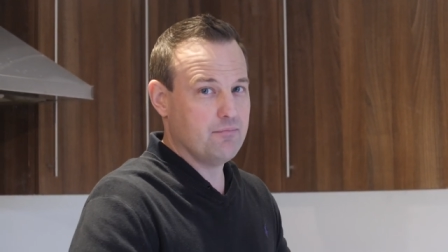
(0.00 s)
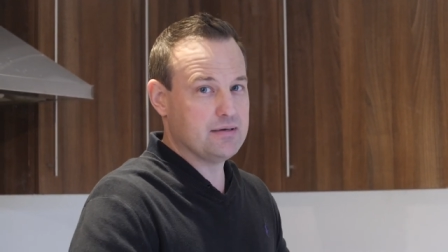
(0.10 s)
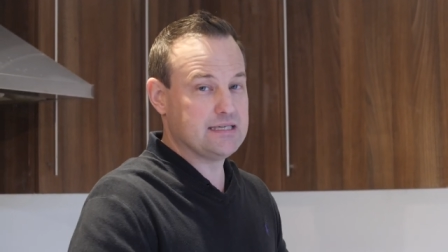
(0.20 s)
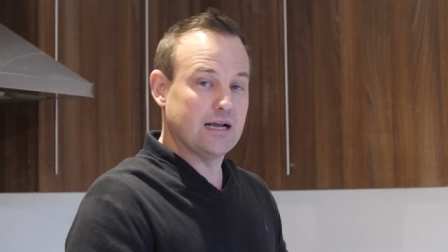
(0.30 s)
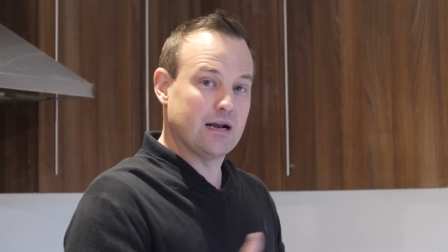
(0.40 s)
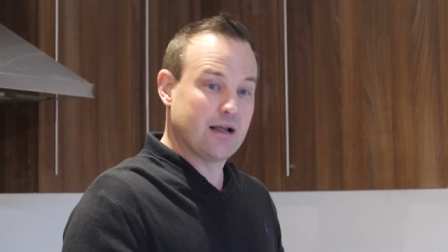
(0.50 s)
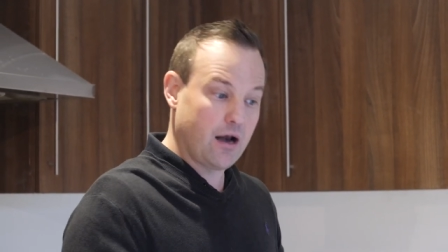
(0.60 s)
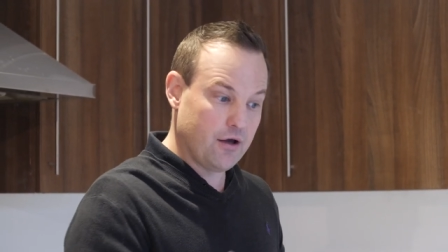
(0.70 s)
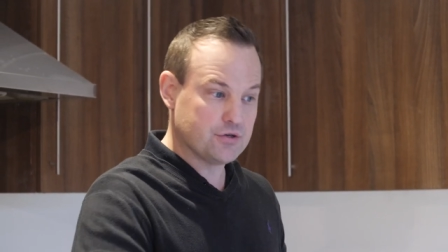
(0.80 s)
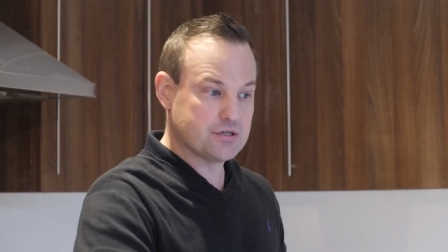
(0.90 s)
particularly
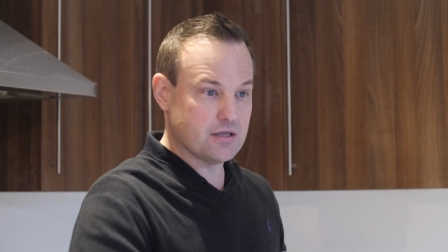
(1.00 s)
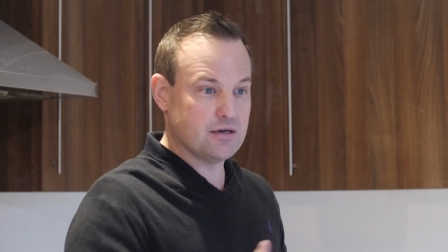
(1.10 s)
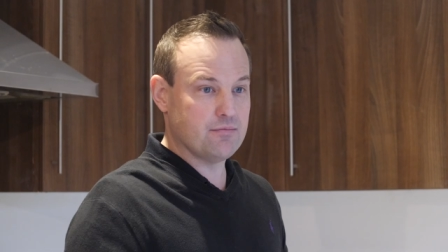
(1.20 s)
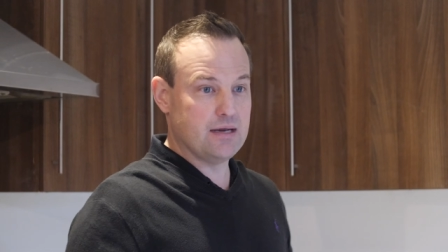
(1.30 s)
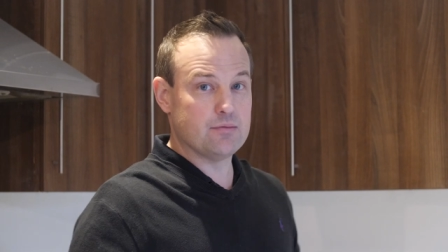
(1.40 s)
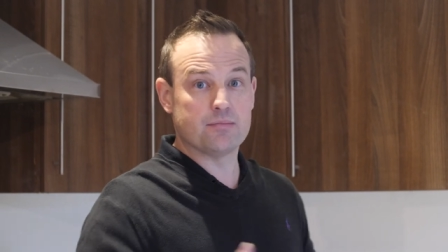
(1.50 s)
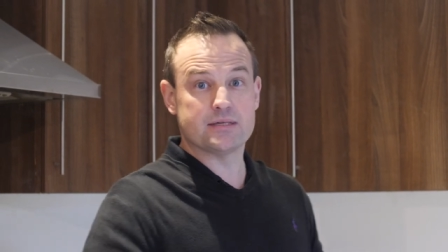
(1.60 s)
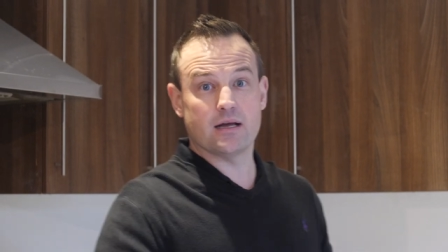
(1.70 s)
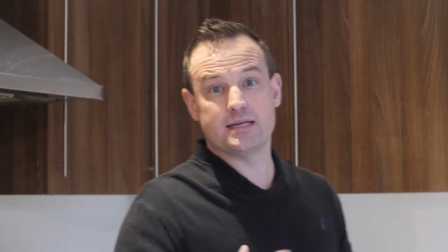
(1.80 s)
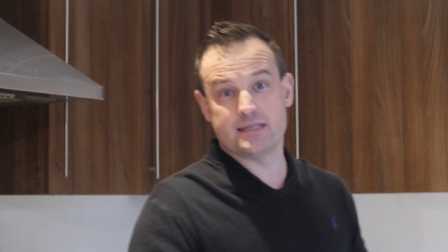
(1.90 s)
close to the minimum
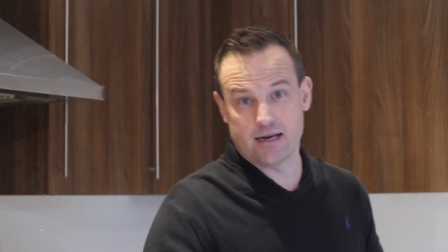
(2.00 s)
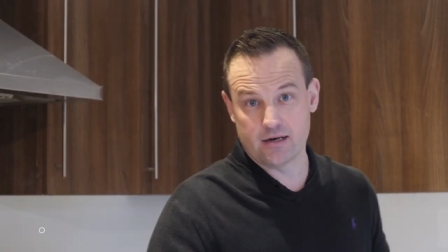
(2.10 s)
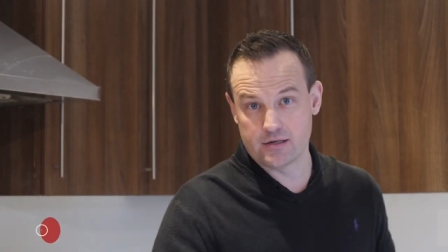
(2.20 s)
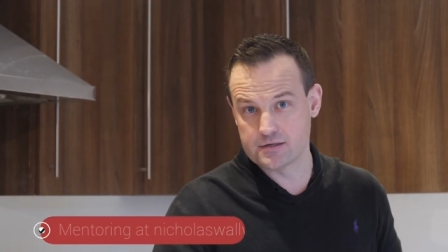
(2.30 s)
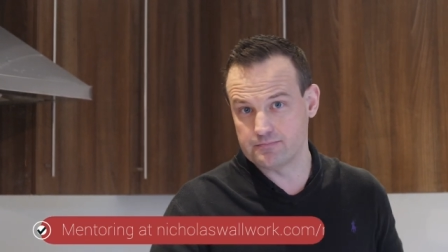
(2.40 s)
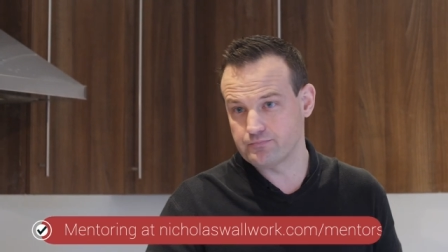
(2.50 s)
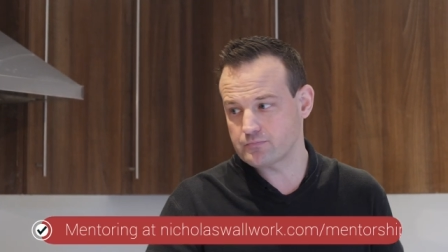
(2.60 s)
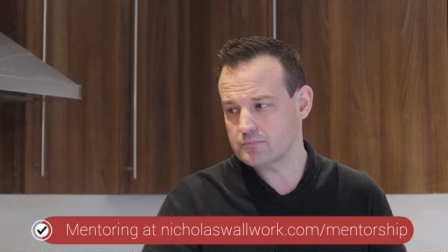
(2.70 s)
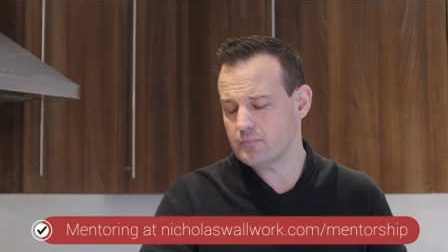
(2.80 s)
size standards,